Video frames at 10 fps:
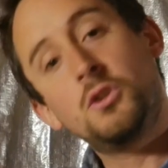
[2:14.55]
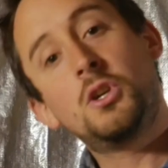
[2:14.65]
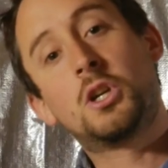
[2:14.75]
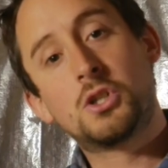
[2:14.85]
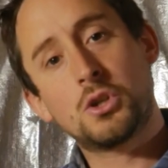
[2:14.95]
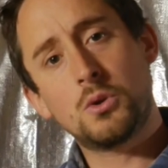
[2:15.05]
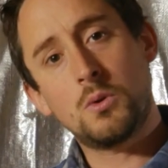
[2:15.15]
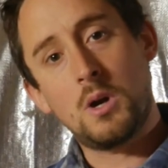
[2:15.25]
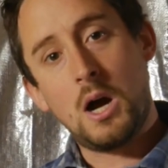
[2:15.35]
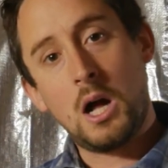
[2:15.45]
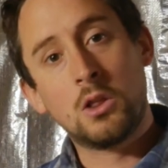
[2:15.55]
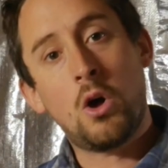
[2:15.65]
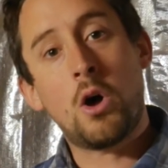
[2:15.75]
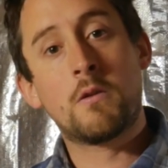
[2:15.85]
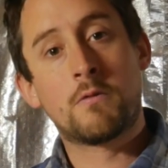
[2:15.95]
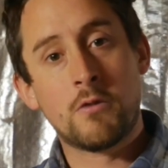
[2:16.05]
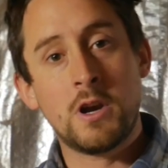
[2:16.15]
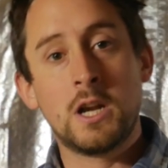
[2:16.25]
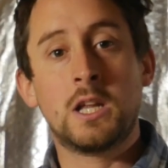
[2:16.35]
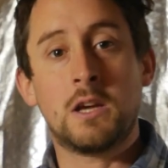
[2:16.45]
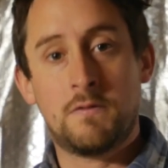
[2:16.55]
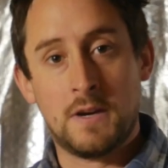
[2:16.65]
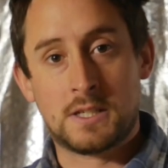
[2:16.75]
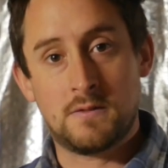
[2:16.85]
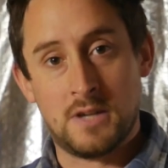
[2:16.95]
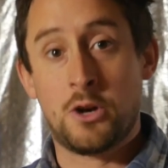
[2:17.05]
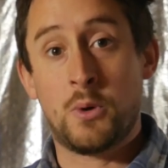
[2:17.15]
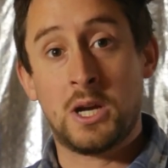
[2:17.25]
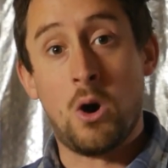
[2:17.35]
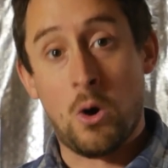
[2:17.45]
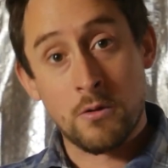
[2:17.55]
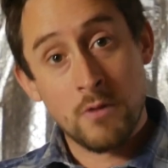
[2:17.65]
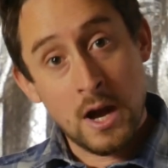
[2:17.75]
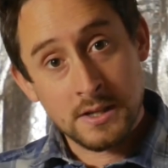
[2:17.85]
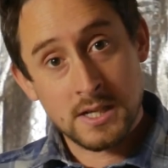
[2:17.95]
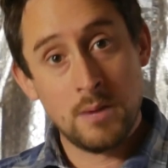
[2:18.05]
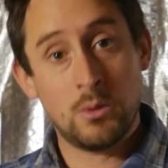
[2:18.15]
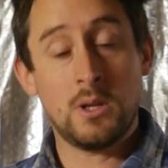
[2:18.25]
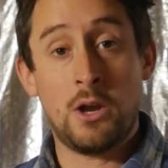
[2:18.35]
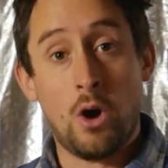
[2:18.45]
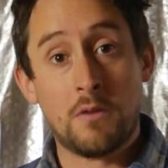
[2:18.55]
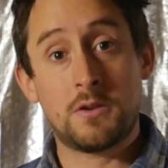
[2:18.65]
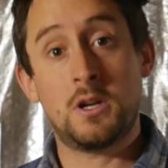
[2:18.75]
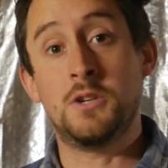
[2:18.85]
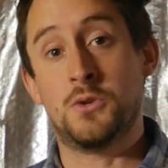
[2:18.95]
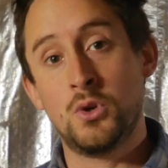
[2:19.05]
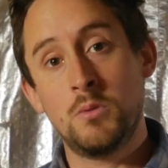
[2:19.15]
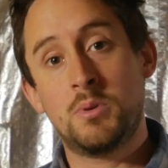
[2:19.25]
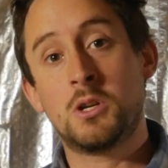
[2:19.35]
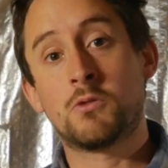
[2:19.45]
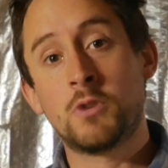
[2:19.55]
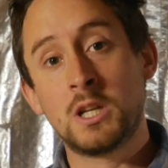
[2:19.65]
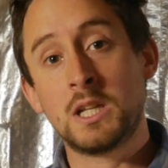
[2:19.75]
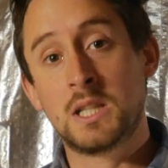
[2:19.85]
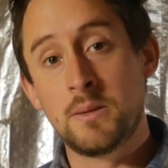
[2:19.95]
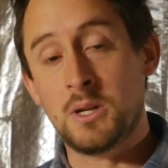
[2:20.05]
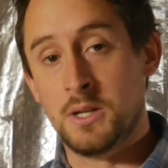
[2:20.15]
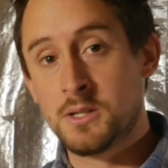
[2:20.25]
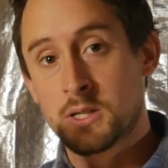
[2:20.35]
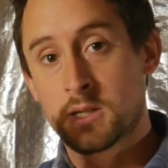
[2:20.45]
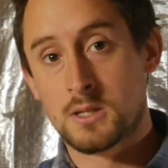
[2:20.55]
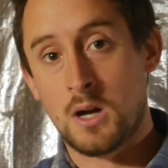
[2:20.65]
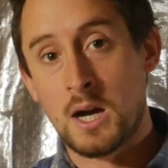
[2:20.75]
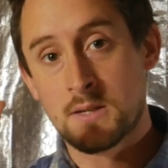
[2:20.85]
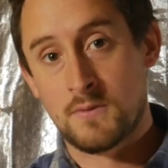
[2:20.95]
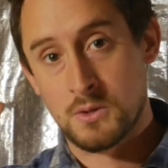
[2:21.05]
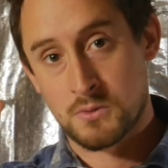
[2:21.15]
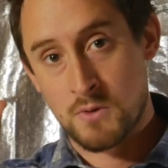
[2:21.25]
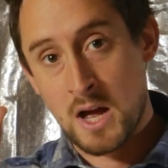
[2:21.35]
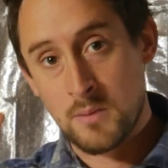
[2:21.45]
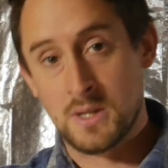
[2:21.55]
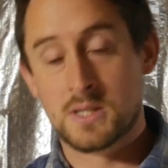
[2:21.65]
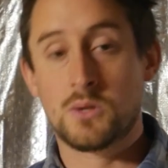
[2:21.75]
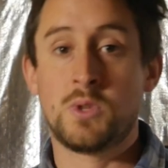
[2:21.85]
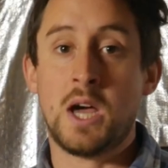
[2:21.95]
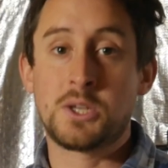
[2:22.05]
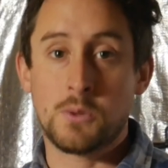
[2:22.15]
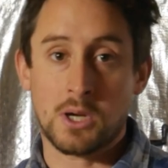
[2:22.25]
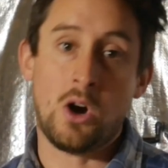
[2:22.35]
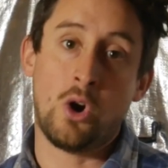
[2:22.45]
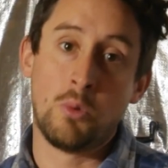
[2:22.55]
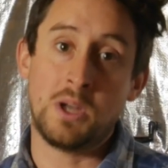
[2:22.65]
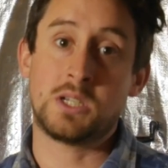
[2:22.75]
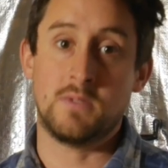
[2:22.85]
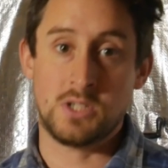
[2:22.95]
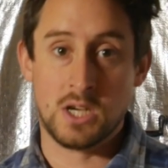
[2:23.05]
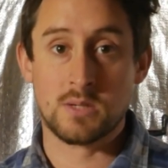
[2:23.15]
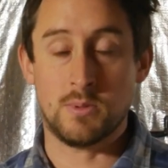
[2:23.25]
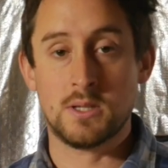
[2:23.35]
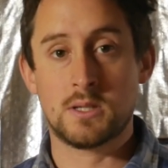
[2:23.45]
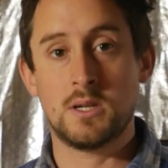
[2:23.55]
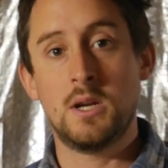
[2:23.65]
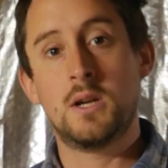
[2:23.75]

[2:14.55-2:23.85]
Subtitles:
You can do a lot of really effective dadoing on a router table, and often I do, but you're really limited to the size of those router bits without doing a whole bunch of adjustments.